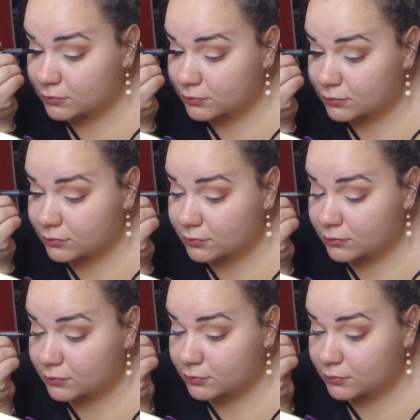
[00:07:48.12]

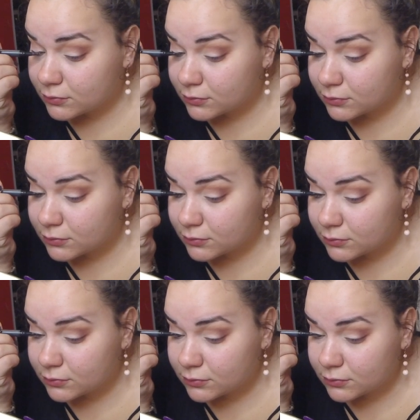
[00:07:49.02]

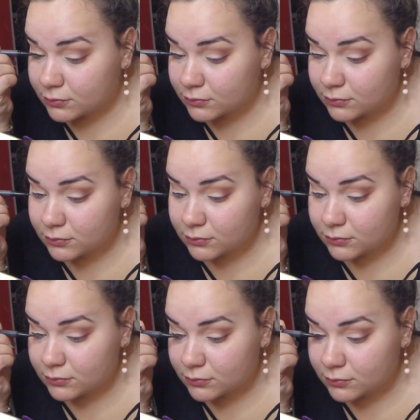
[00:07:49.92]

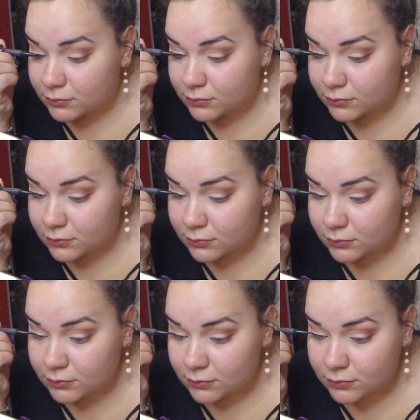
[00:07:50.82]

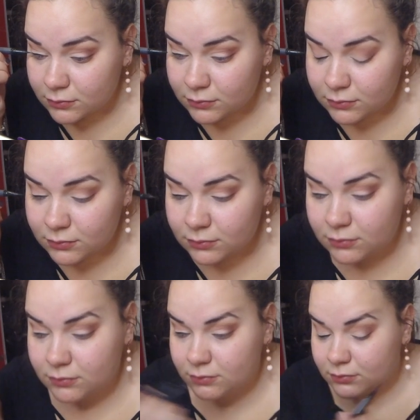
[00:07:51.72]

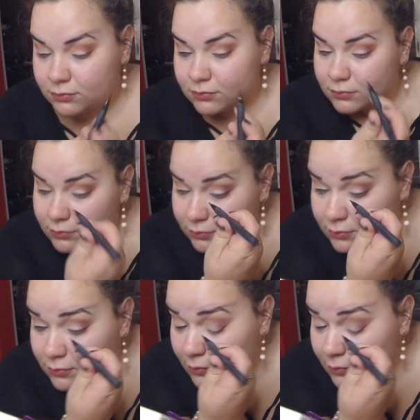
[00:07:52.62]
Nobody speaks.